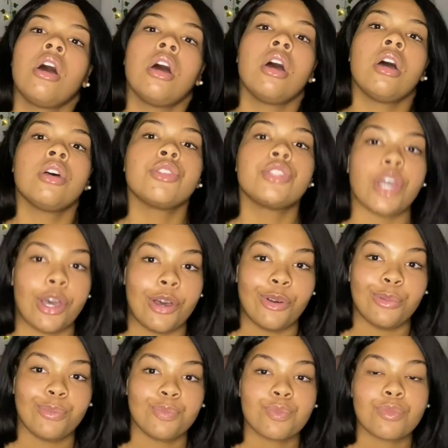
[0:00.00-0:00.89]
So,
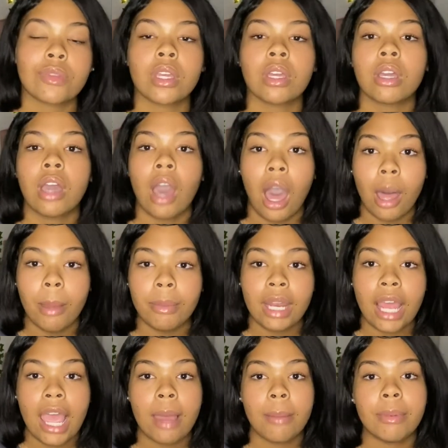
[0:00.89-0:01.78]
Common
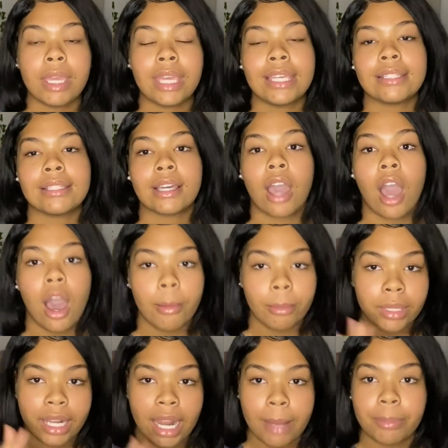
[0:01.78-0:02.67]
App is a
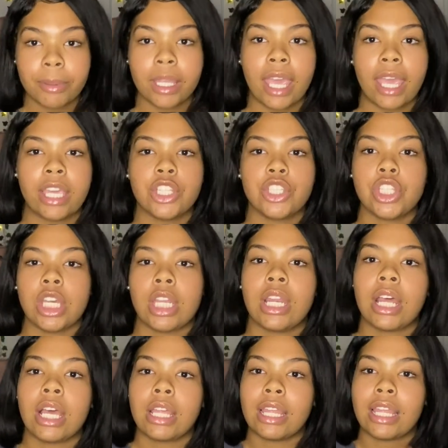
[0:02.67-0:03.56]
common application